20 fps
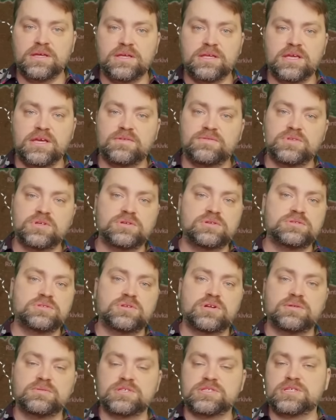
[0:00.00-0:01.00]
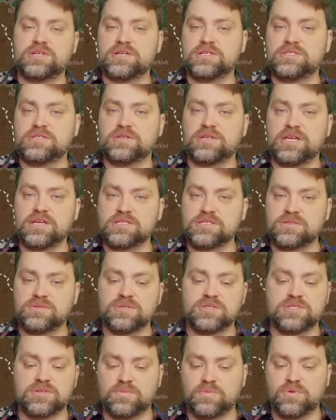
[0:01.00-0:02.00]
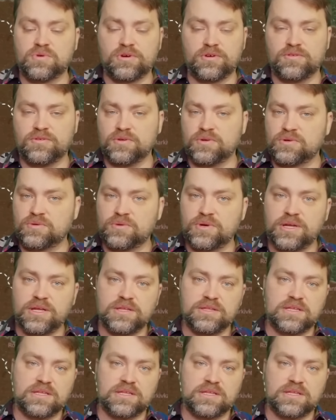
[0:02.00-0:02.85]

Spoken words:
Yeah, if Donald Trump decides to cancel the support of Ukraine,